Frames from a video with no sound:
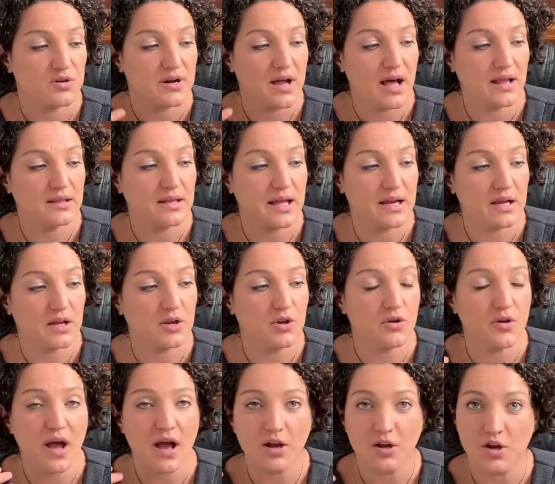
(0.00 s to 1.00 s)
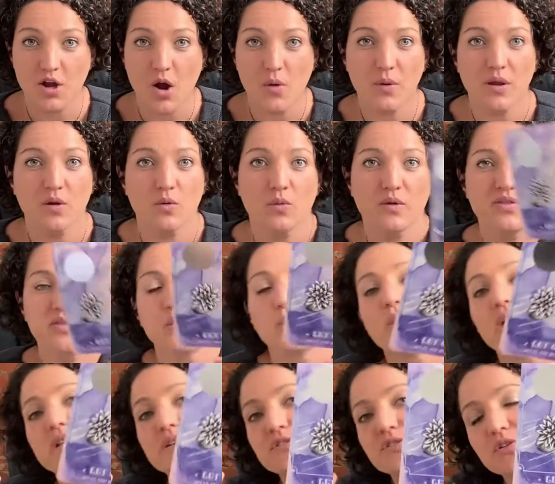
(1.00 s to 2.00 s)
not going with the
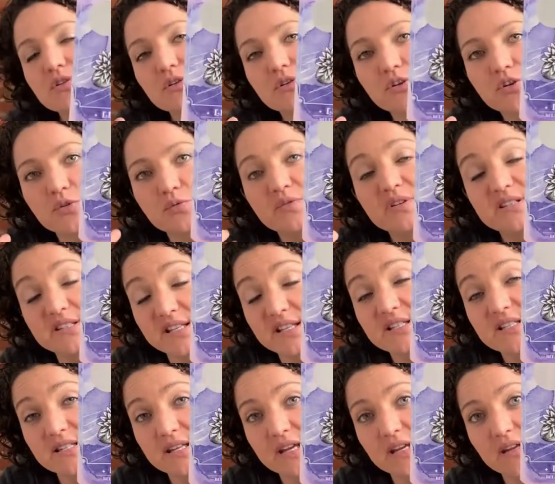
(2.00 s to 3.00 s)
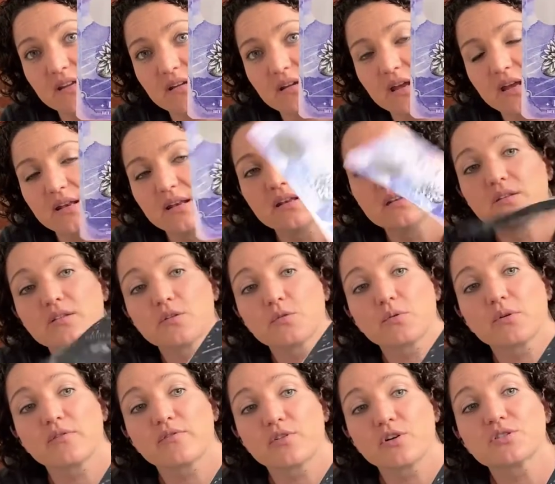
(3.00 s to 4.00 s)
wind. You're resisting. And in the
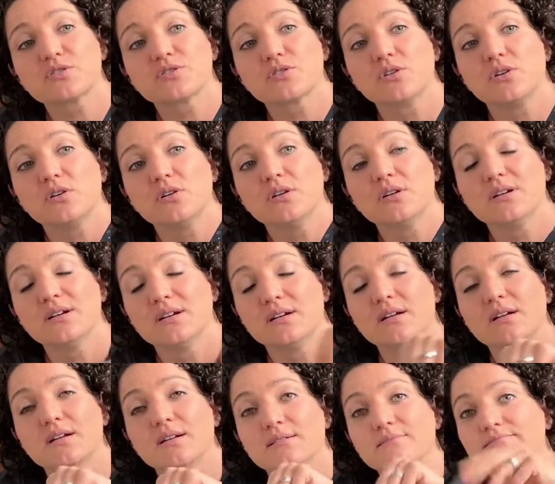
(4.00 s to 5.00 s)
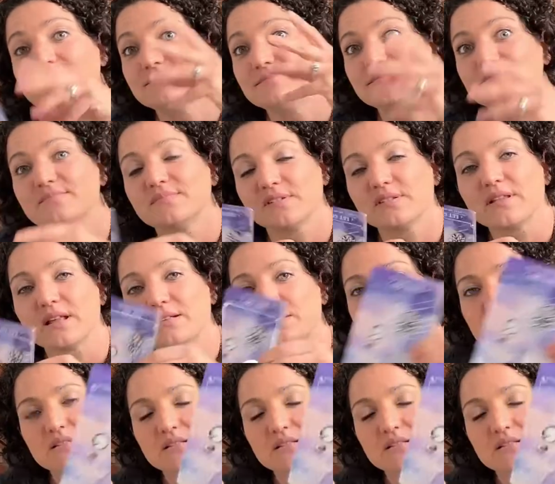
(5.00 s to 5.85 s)
reversal, that's